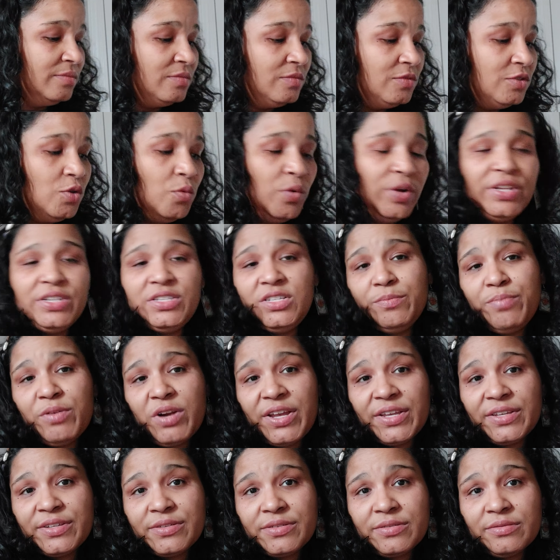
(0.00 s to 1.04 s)
So what is the
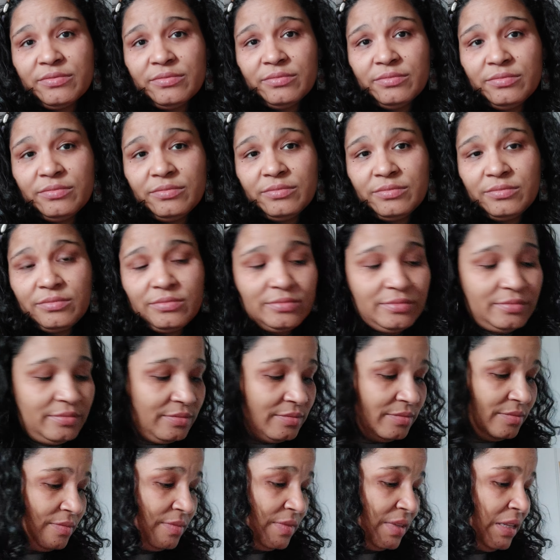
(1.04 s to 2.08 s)
price?
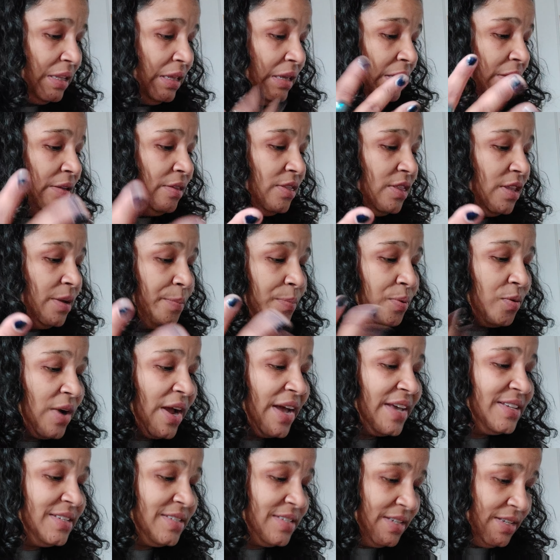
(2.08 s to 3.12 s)
The
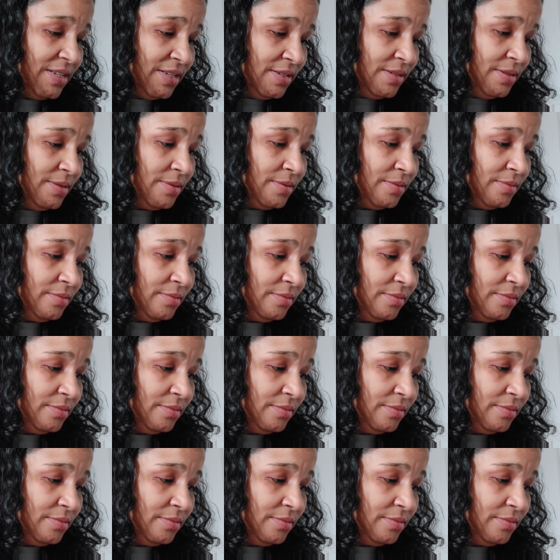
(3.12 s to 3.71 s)
price is